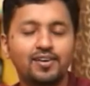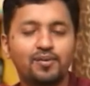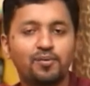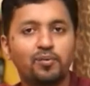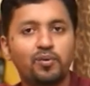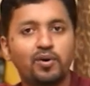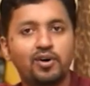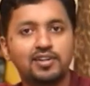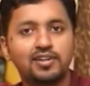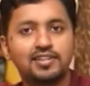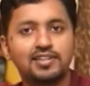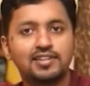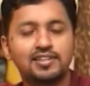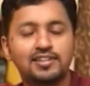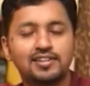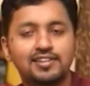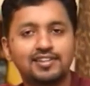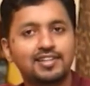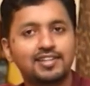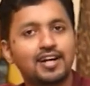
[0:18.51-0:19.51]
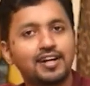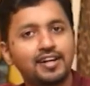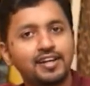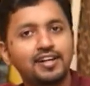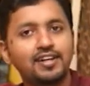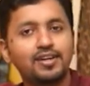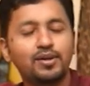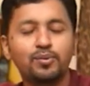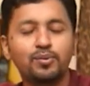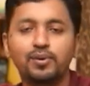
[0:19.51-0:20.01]
was
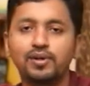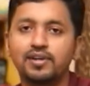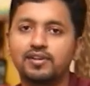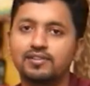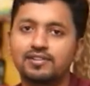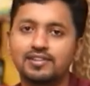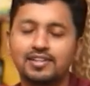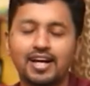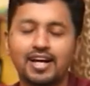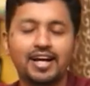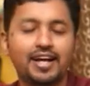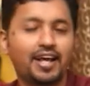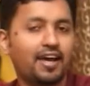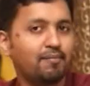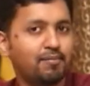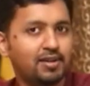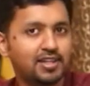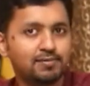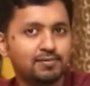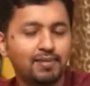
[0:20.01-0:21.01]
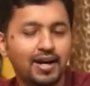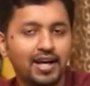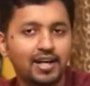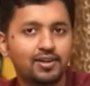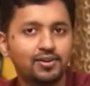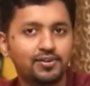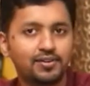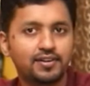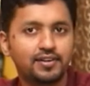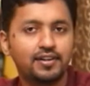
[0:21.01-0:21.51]
studying two years at IBS
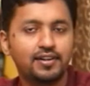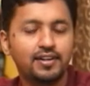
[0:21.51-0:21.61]
Bangalore.